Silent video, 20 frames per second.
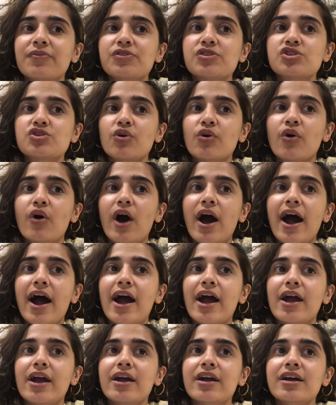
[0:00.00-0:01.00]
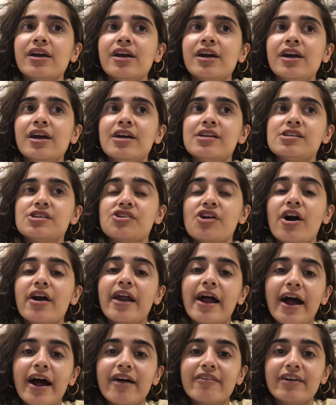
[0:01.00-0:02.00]
So I did
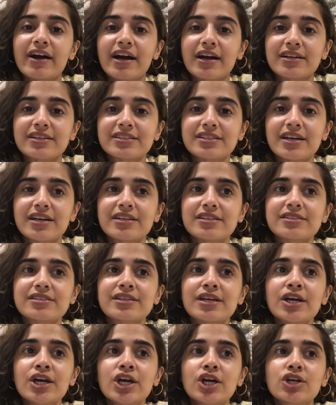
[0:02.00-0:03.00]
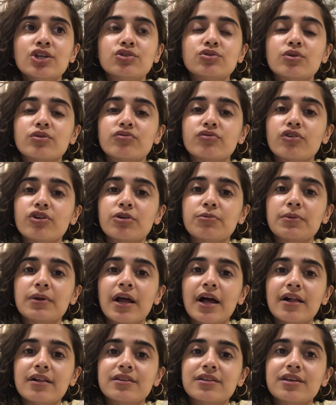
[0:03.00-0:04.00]
not have access to
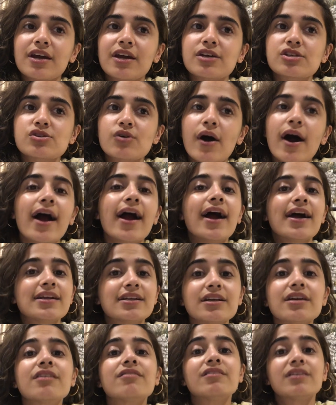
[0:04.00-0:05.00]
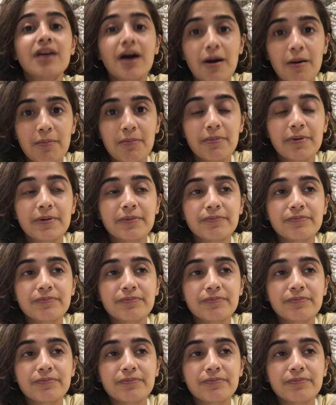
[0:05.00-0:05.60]
affordable healthcare. So I had to give it up.